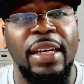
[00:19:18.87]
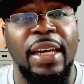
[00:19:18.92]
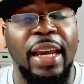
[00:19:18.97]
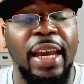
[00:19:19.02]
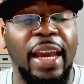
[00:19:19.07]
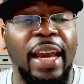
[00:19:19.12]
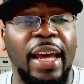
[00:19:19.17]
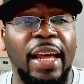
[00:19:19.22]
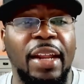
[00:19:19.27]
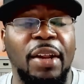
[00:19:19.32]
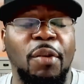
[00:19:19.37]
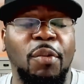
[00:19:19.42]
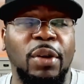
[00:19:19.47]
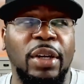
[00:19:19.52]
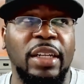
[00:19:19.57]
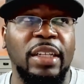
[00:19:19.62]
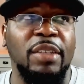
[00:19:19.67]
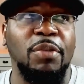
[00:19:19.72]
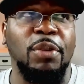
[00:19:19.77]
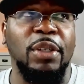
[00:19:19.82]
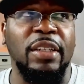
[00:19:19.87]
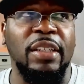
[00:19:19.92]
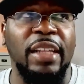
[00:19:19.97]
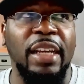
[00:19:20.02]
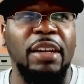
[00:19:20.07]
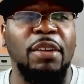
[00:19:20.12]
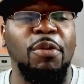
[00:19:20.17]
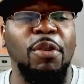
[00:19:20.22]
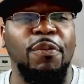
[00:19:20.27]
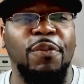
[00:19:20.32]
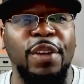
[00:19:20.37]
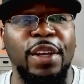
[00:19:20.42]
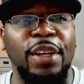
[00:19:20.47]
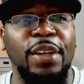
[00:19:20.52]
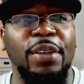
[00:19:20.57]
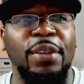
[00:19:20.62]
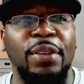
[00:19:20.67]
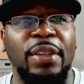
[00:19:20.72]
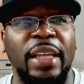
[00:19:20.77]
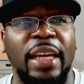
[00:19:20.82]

And when it later revealed